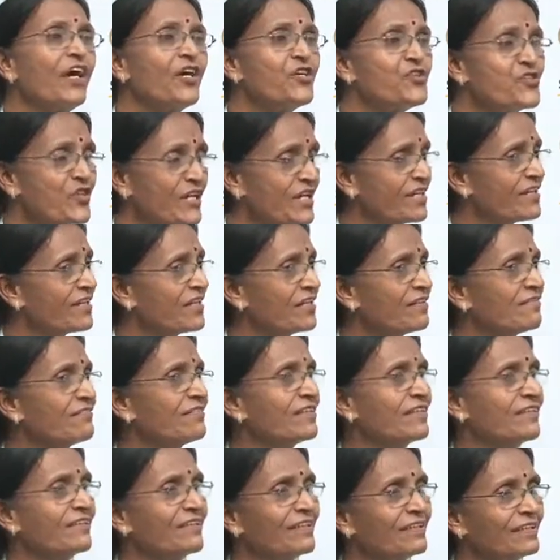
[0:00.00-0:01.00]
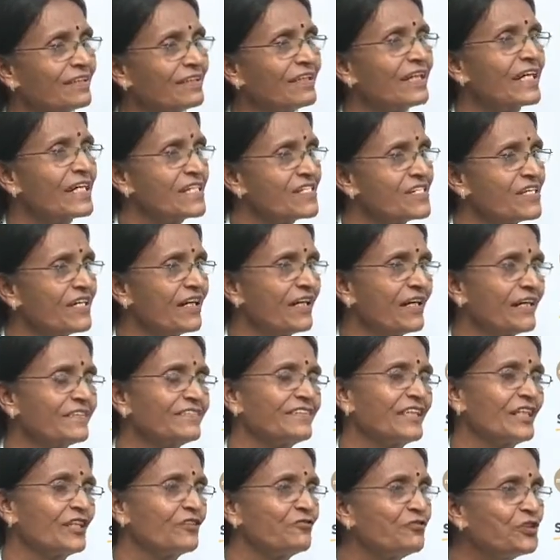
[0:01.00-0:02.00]
share our
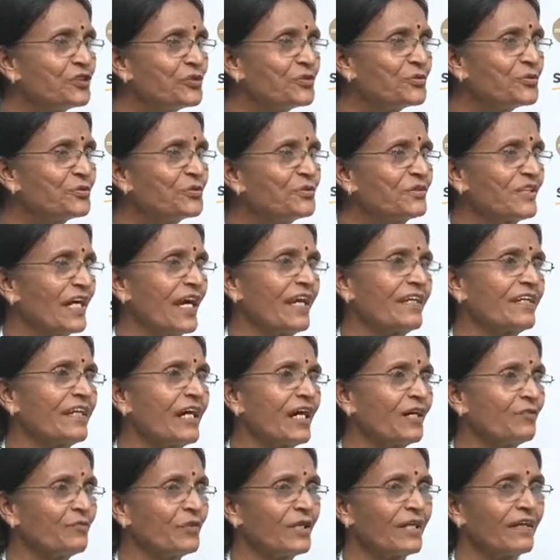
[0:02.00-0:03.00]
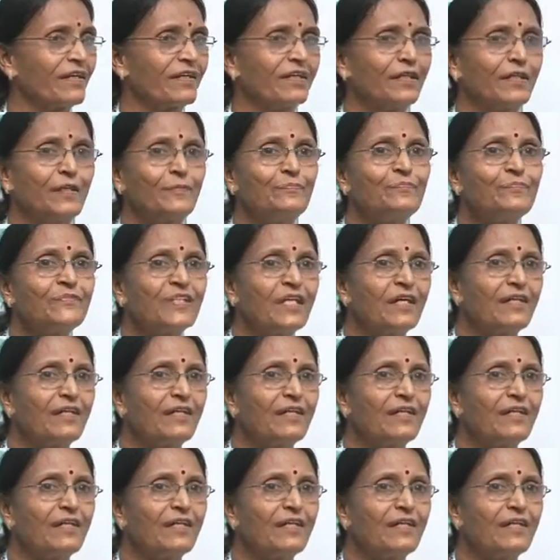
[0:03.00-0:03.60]
ideas and views and our